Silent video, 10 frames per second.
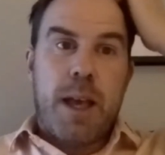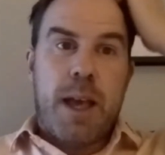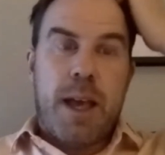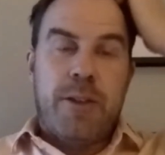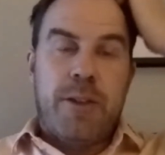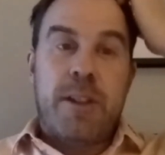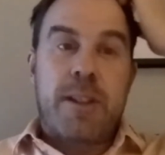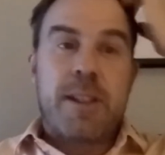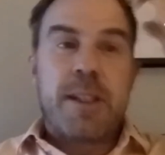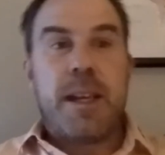and you didn't
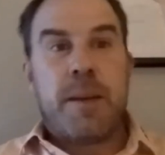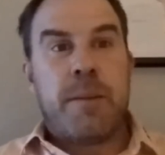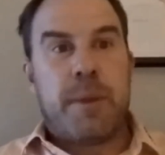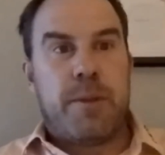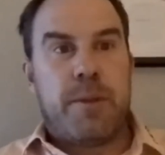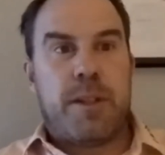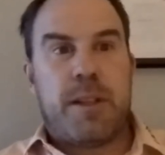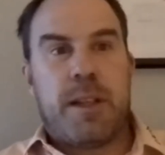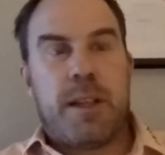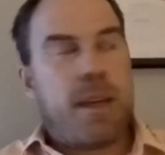see him. It was
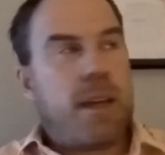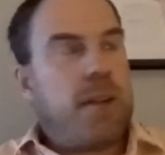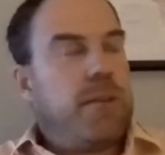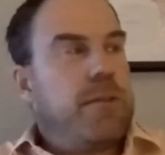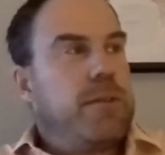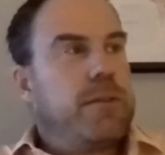just like a kind of